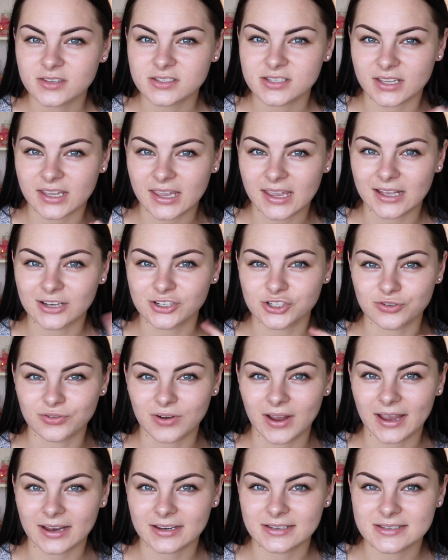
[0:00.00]
to
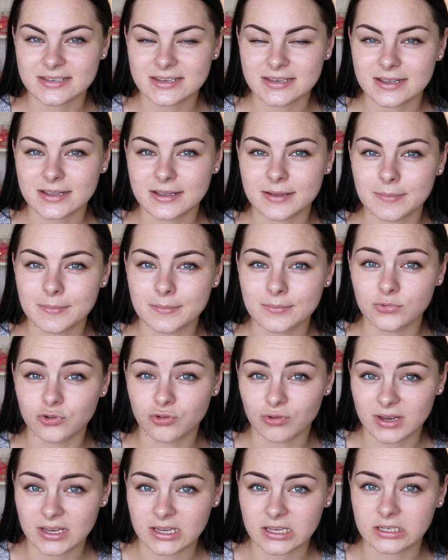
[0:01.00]
counteract
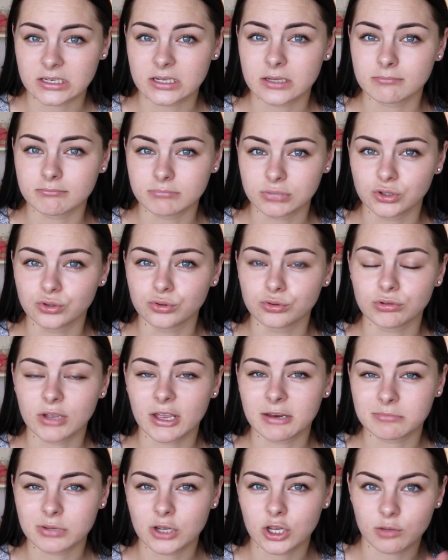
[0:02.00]
green, blue,
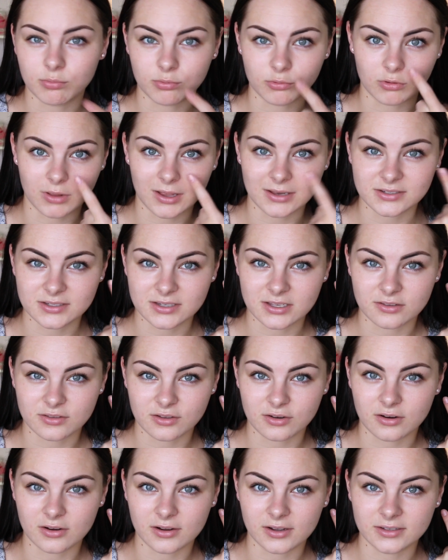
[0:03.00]
and purple underneath
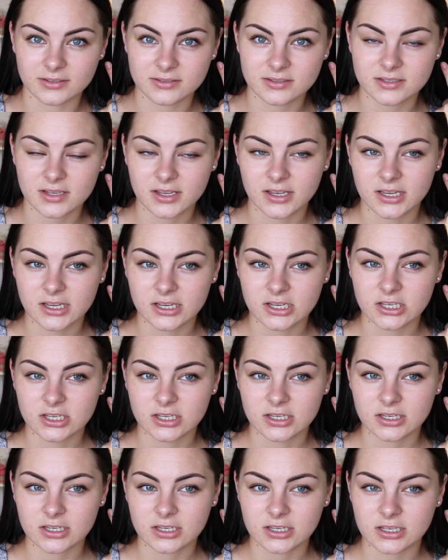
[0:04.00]
her eyes.
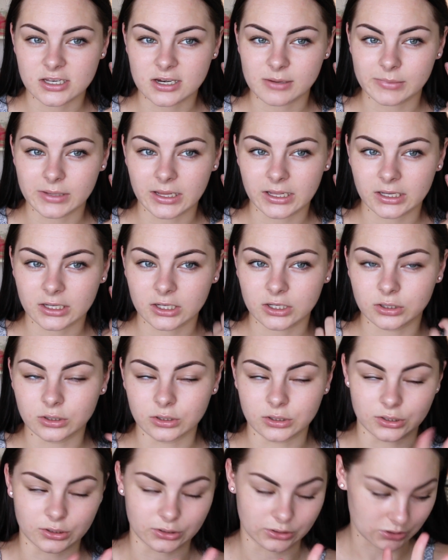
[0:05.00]
And I'm like, oh
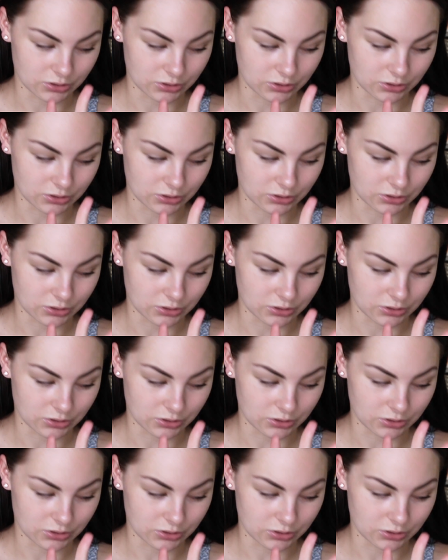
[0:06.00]
god.